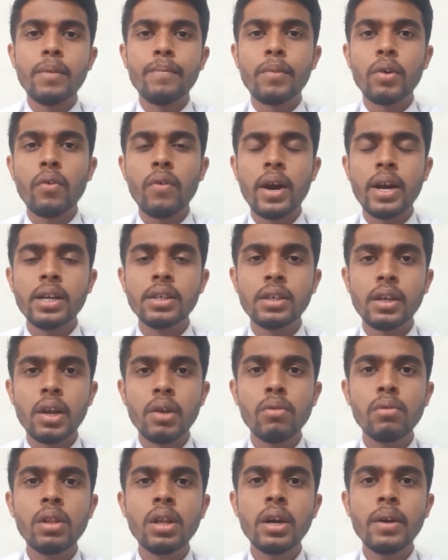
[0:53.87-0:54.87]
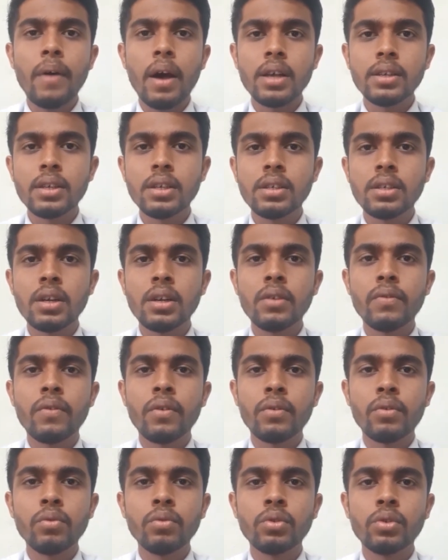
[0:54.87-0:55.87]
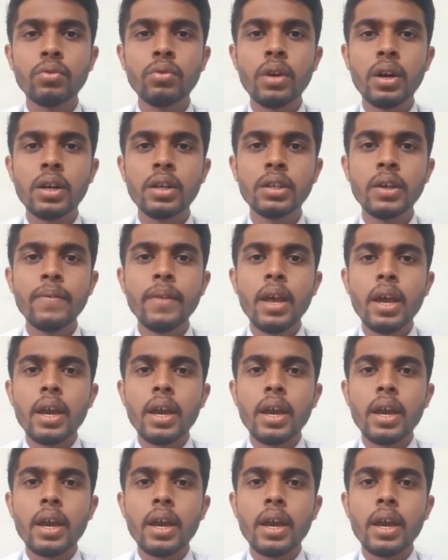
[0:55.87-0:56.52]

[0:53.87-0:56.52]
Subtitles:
provides regular assistance to students